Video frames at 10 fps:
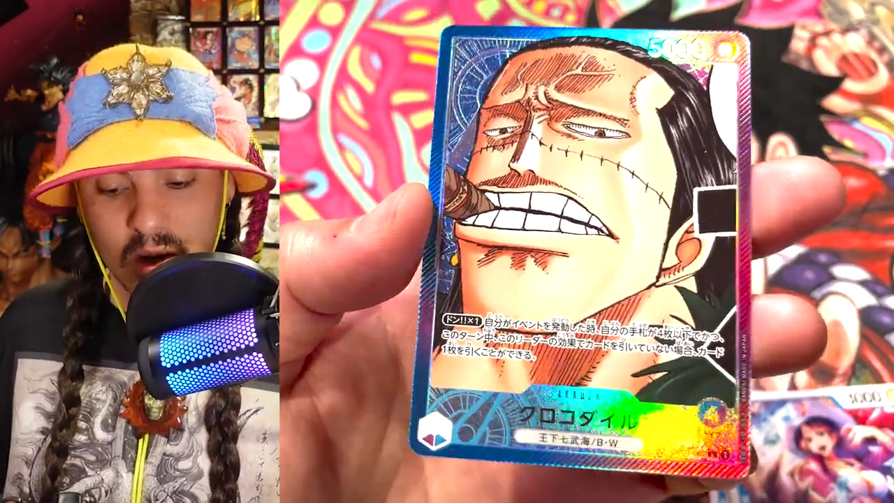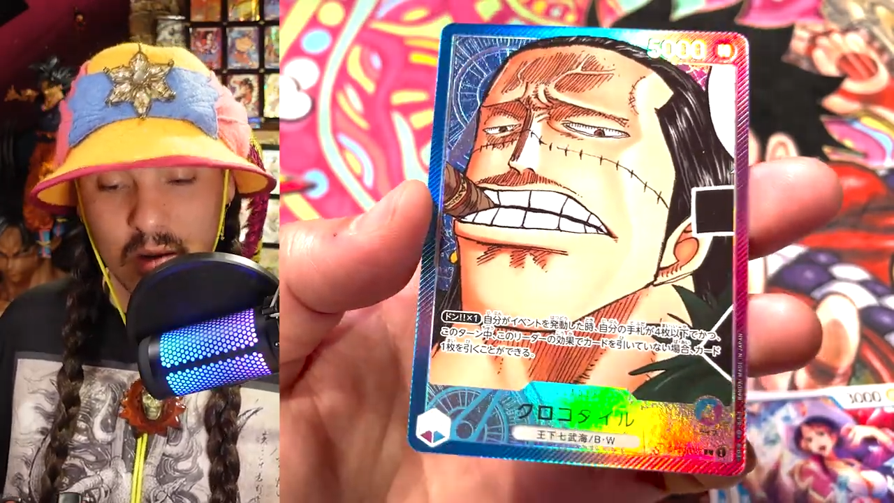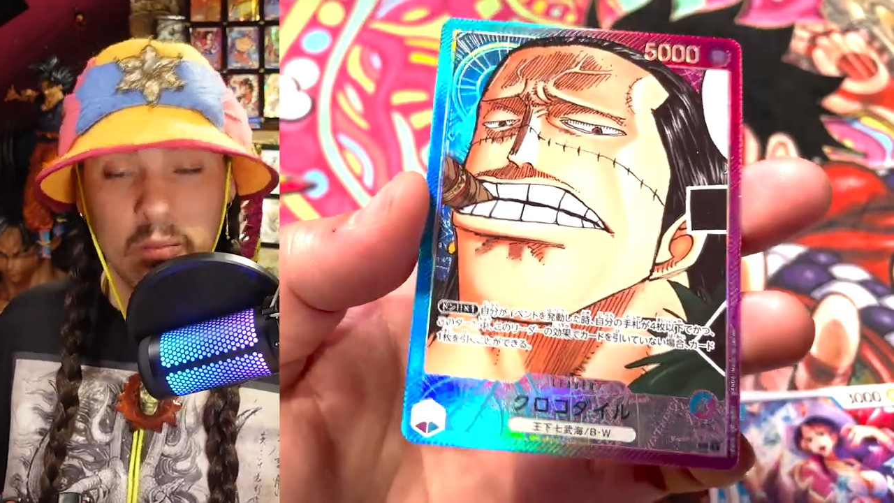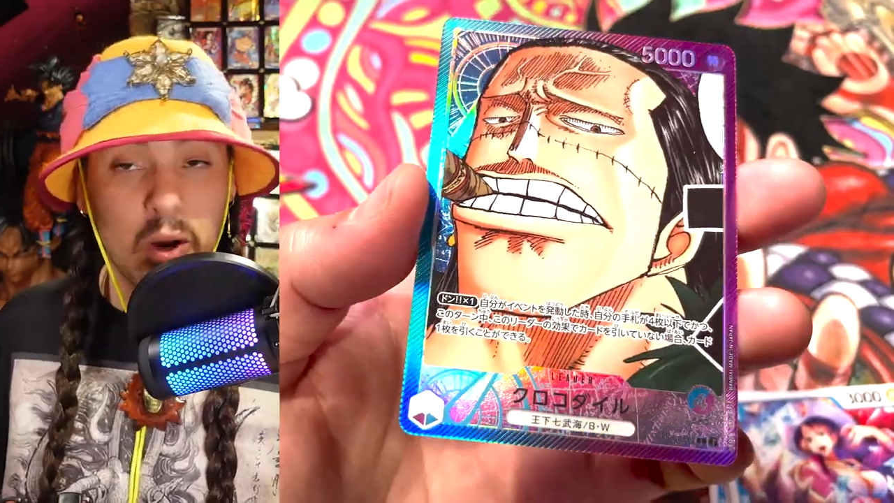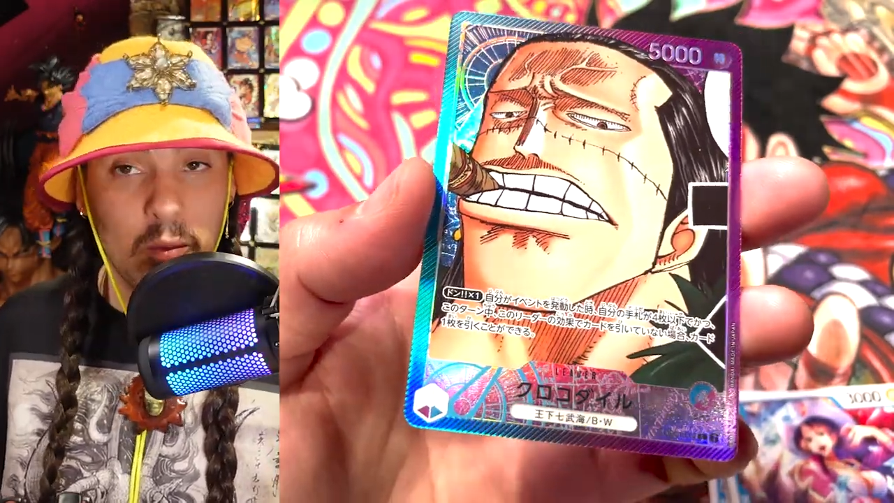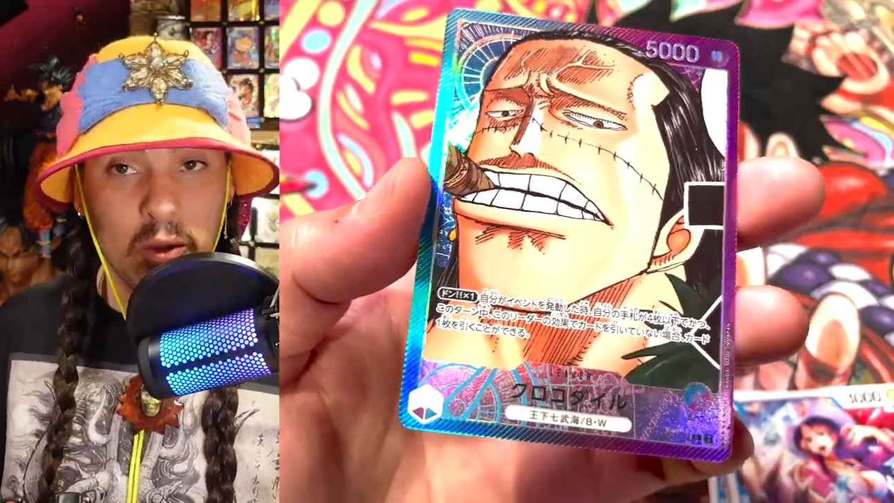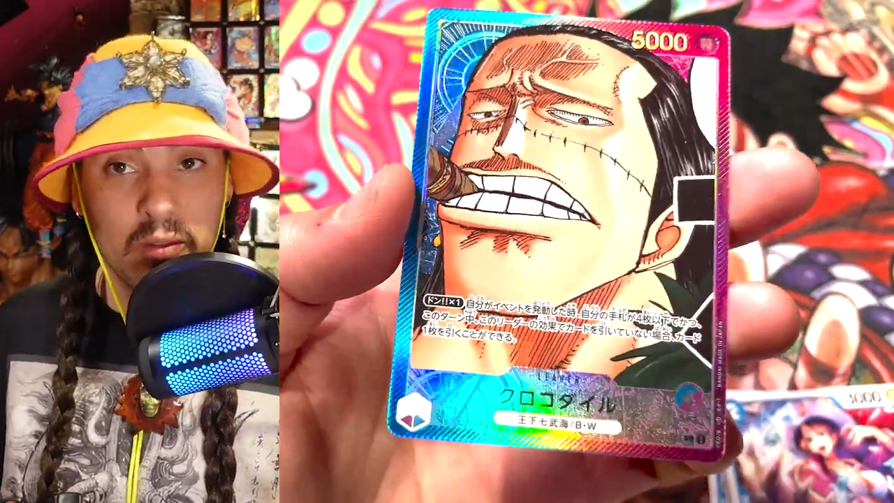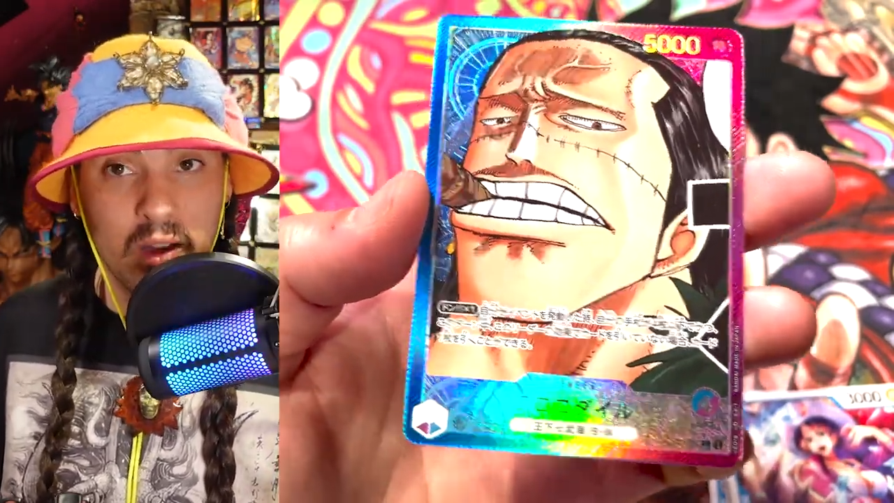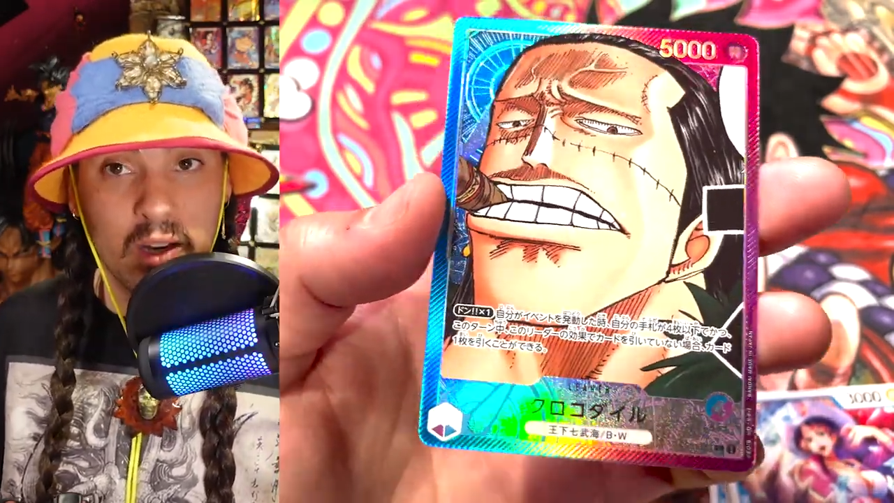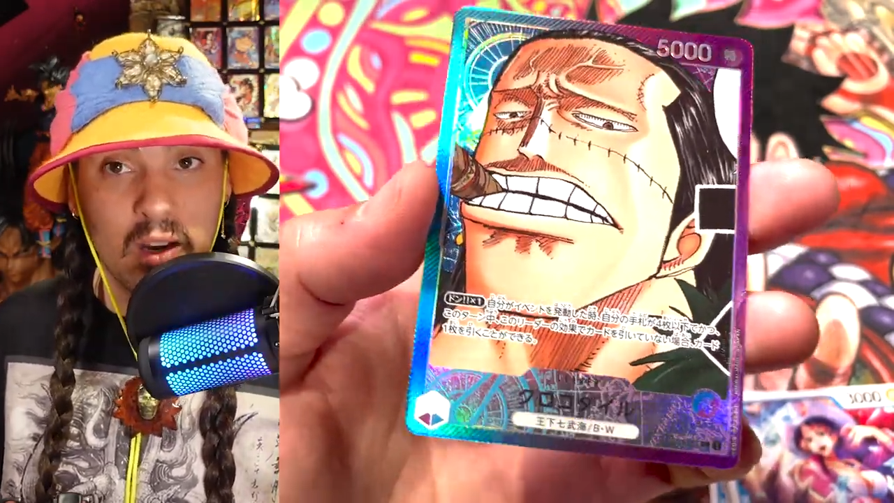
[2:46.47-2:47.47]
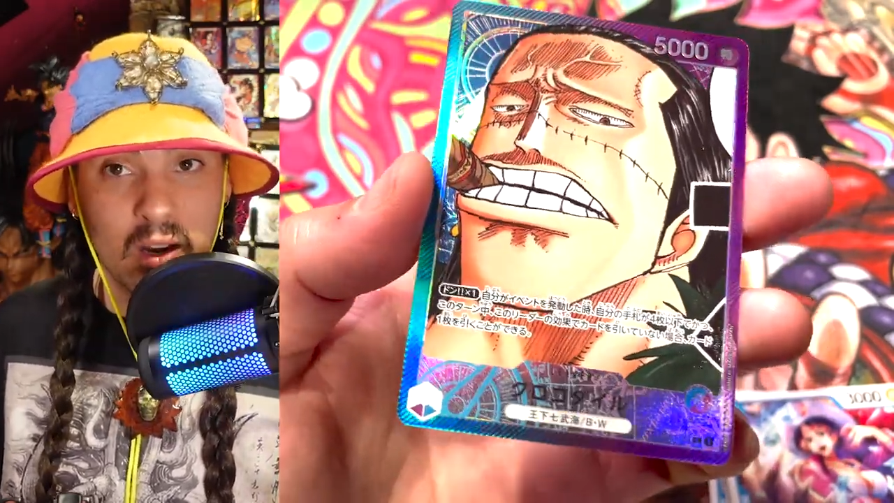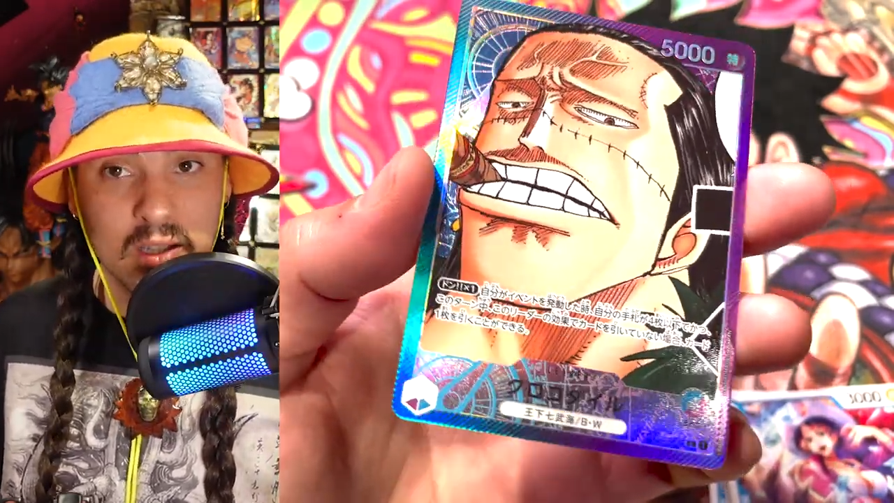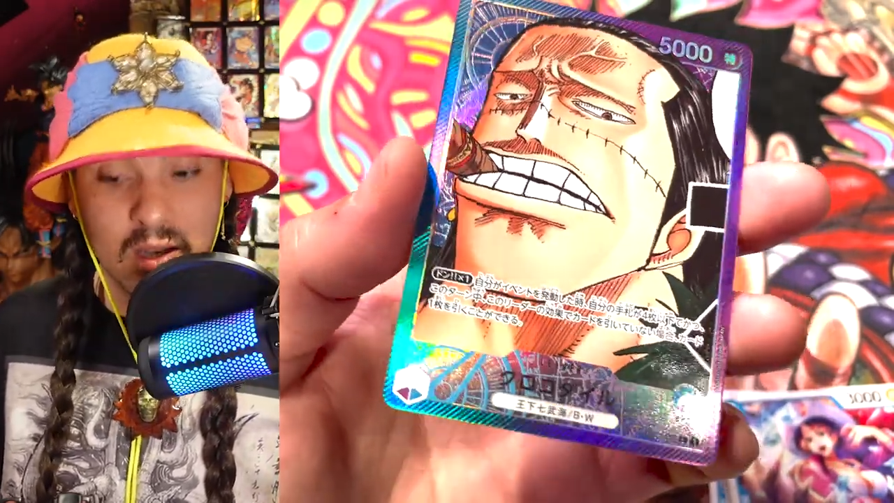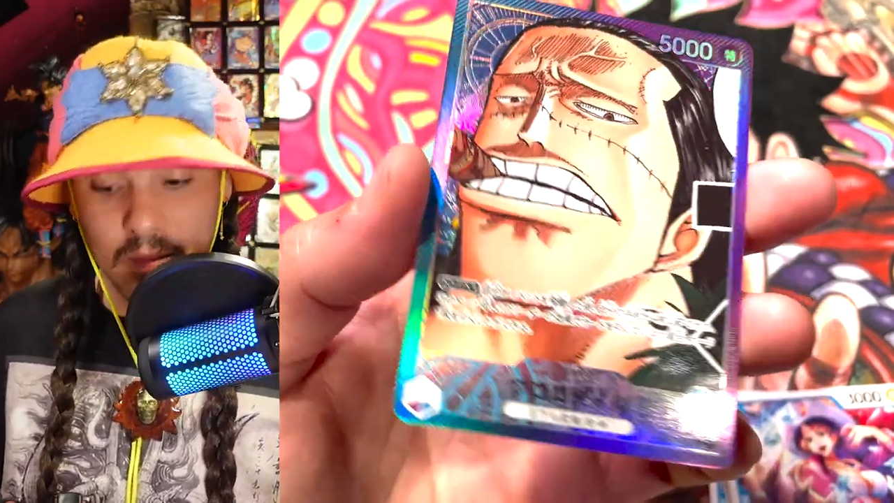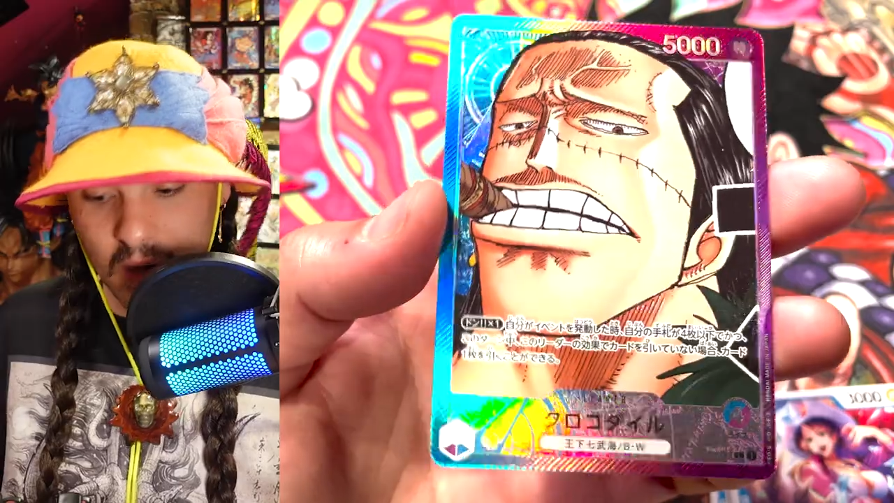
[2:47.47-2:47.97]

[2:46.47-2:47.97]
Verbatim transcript: good purple event cards come